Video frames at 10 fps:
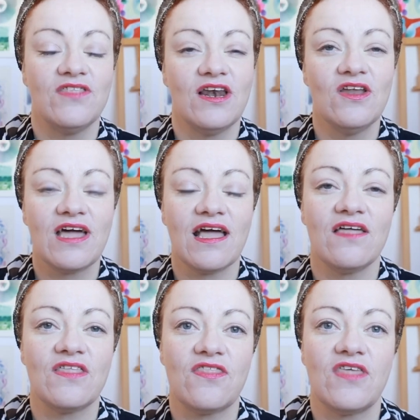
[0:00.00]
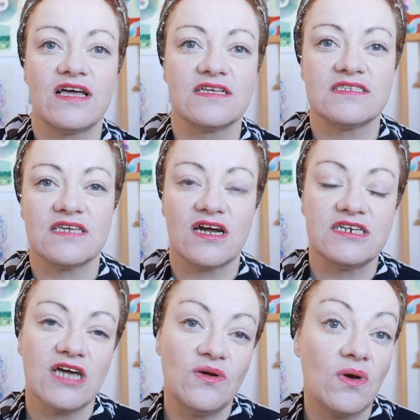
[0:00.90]
than looking at the things that I
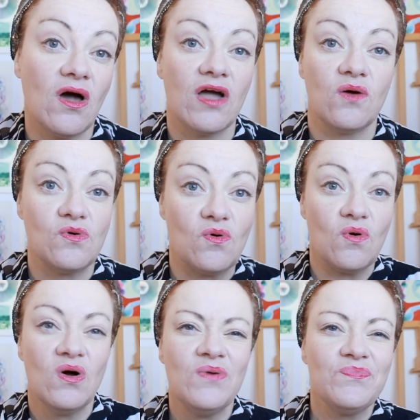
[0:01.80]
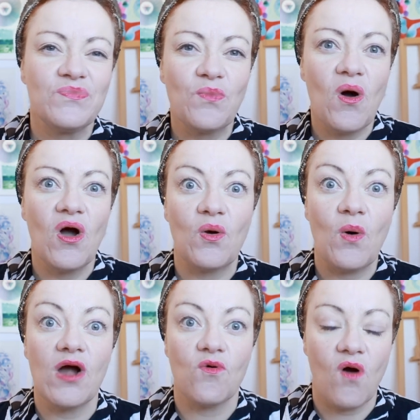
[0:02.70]
don't like or weren't
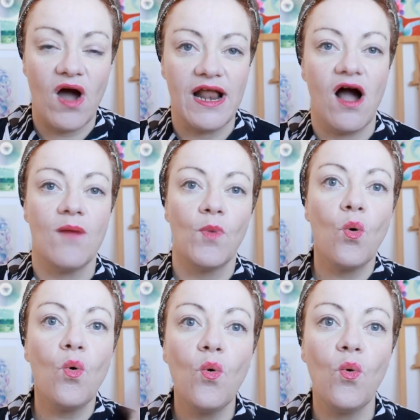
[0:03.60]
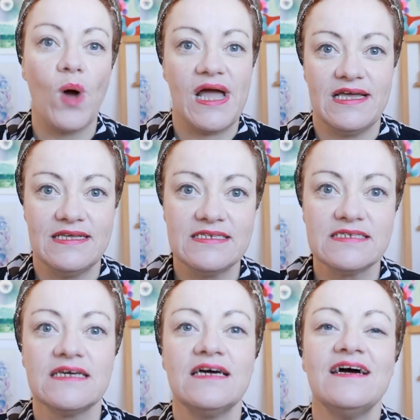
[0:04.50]
quite right, I'm
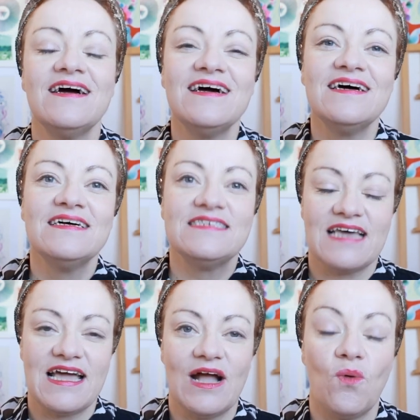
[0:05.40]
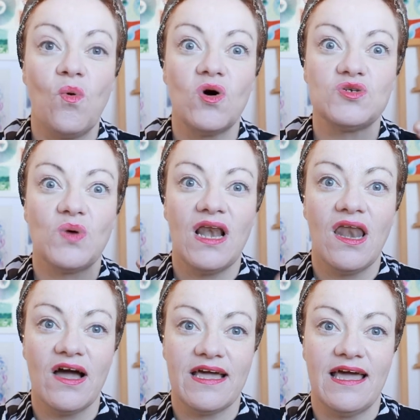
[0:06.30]
always saying, what do I
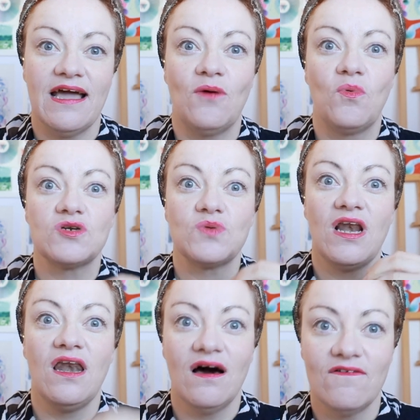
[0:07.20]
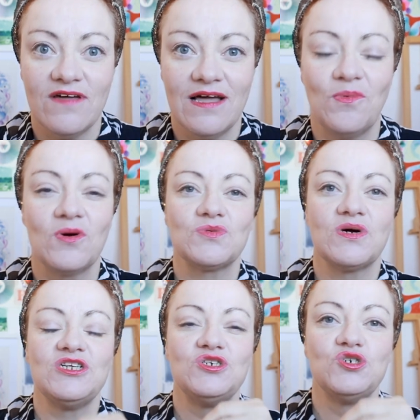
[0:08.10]
like here? What do I love here? What do
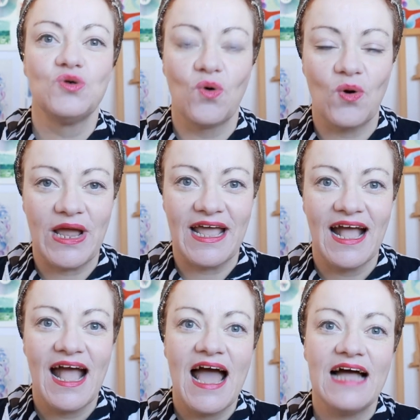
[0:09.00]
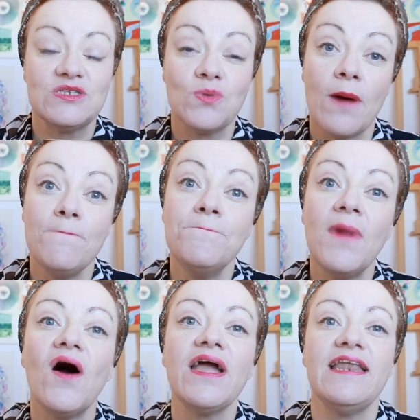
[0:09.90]
I enjoy? And so I'm
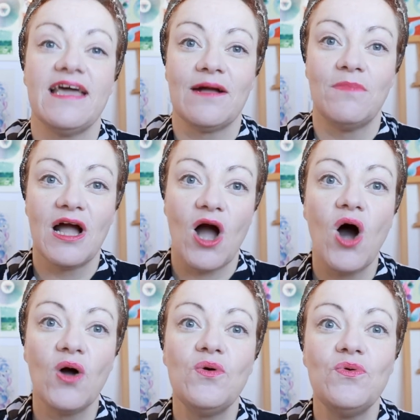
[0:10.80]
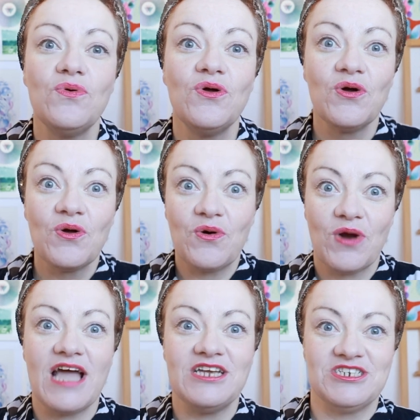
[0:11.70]
mining my own
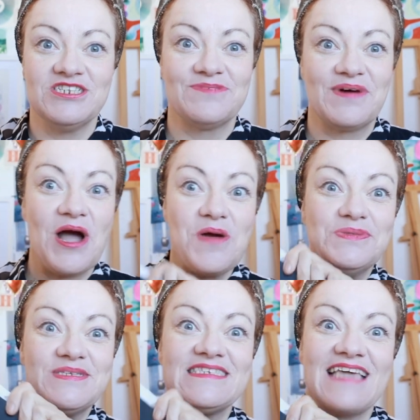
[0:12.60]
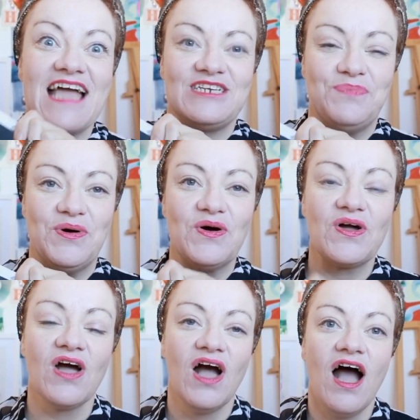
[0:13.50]
creations and my own sketchbook